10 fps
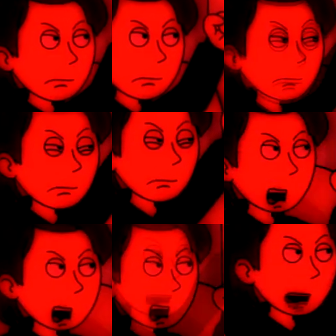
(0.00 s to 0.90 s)

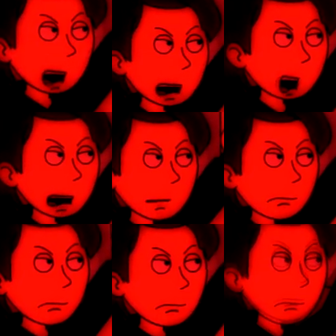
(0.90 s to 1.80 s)
Cody,
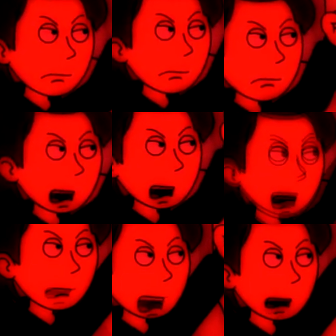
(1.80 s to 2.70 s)
Anderson, how dare
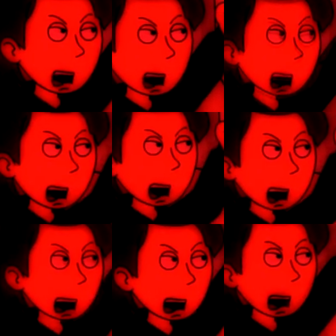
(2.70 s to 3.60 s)
you update your
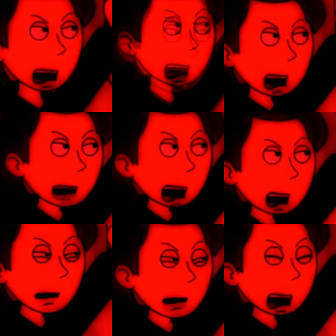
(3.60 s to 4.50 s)
avatar without
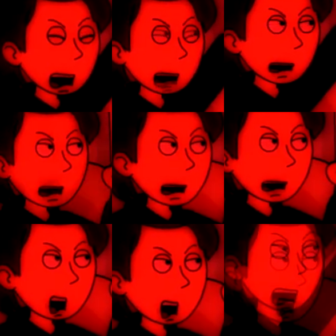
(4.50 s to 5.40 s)
any freaking
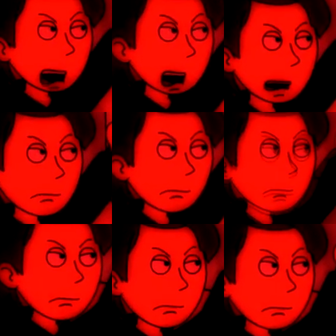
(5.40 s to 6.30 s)
permission at all?
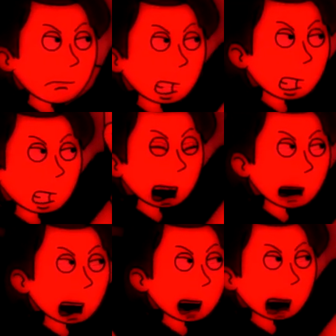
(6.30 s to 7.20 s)
You know
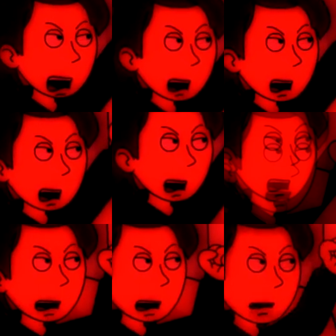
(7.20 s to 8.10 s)
that doing that is
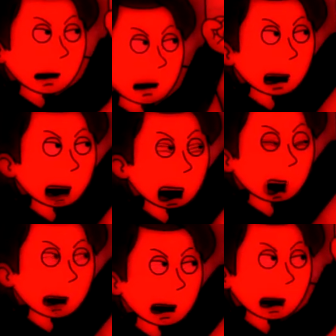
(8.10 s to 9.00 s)
breaking the fourth
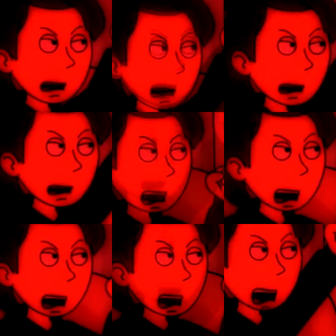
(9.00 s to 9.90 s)
wall.
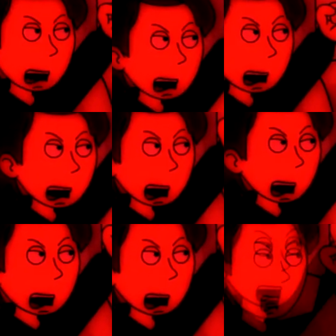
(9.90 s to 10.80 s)
Man, how dumb
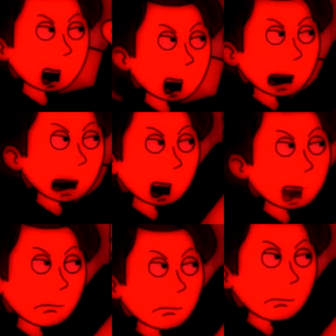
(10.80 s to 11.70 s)
are you? That's
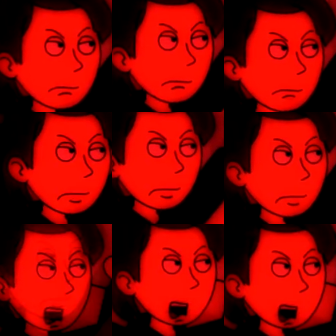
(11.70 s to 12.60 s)
it. You're
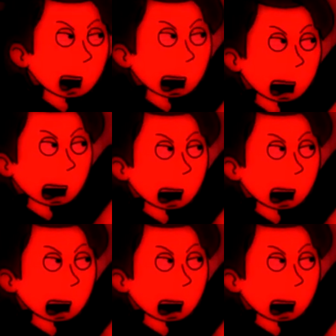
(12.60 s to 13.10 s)
grounded, grounded,